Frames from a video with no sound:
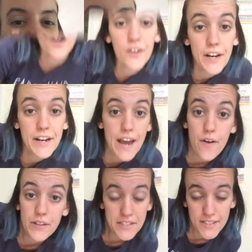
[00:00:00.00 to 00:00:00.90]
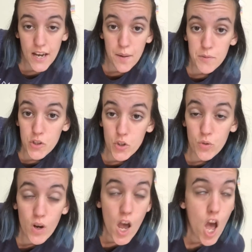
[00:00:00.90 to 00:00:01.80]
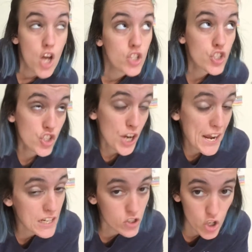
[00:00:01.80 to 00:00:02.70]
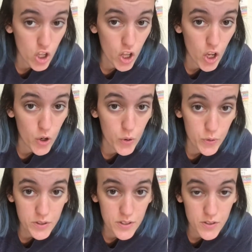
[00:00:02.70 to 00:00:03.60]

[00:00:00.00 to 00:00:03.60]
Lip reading: Alright, now it is time to change clothes